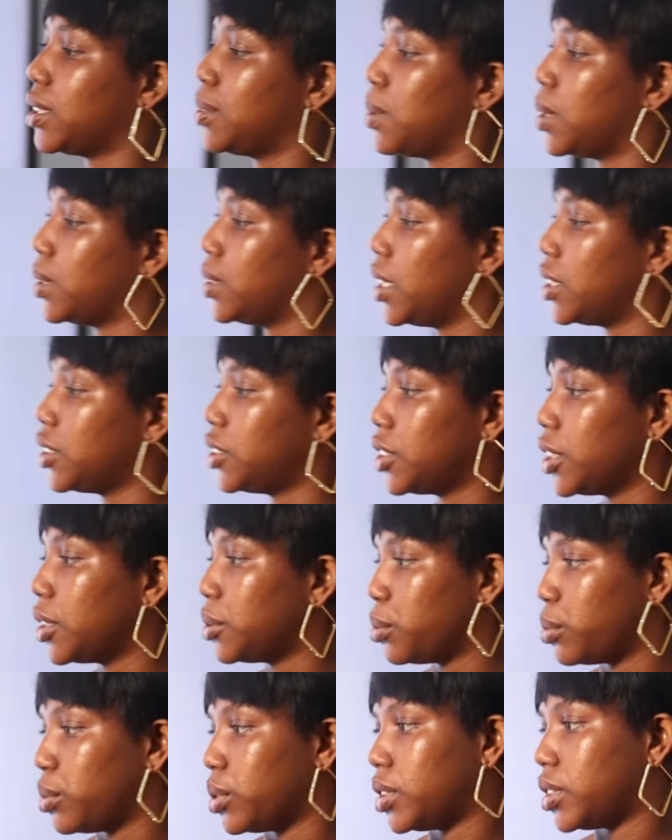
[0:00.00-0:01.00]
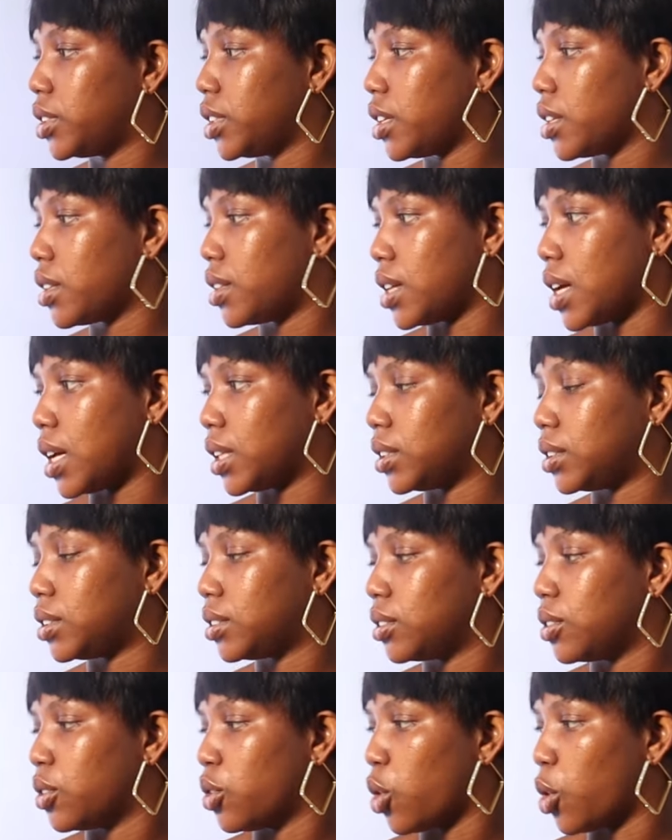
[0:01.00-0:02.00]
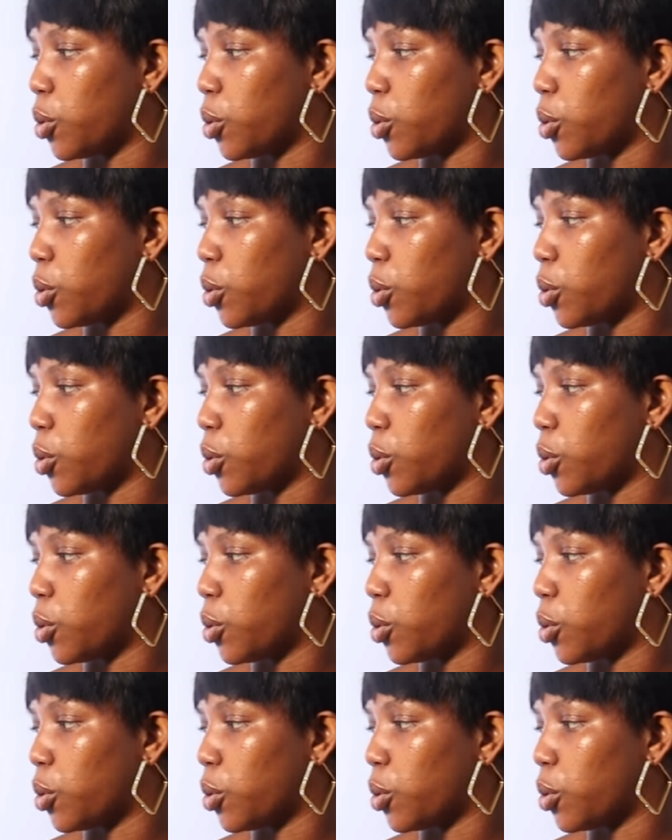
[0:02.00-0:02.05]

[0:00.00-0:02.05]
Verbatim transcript: explanation, we see that